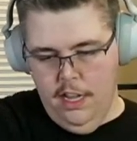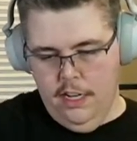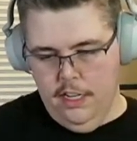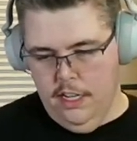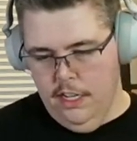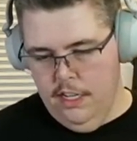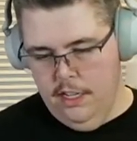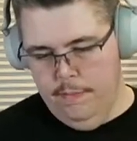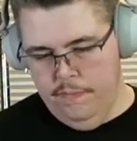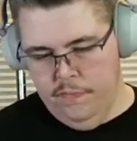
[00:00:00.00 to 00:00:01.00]
And
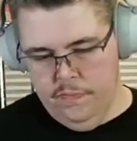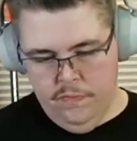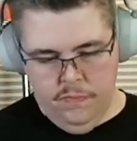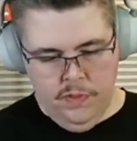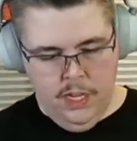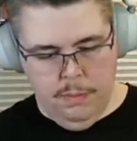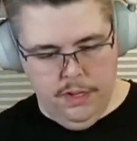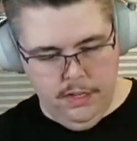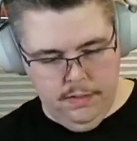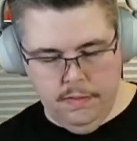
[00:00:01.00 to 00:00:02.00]

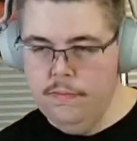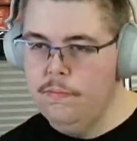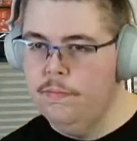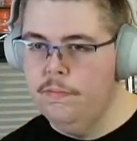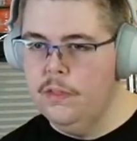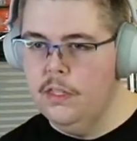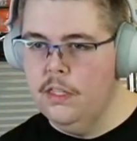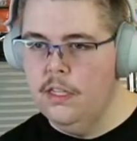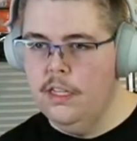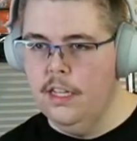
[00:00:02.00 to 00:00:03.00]
but
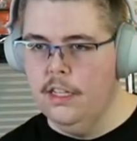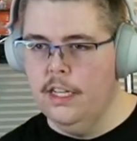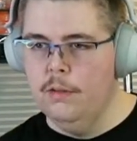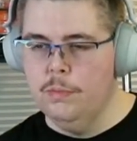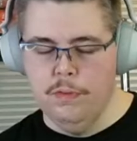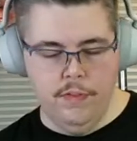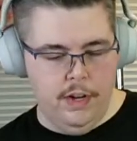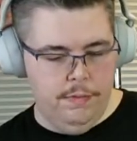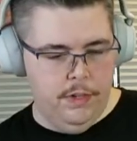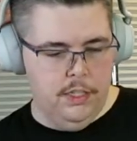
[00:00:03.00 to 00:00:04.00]
yeah, the kit was
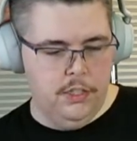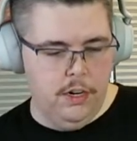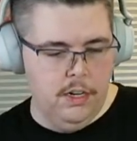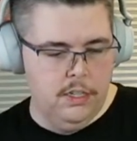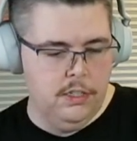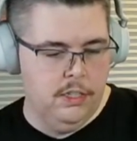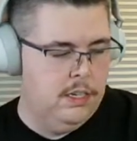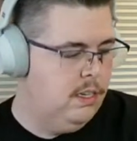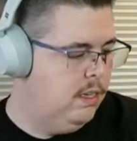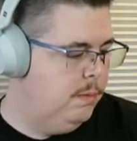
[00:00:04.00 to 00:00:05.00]
provided free of charge.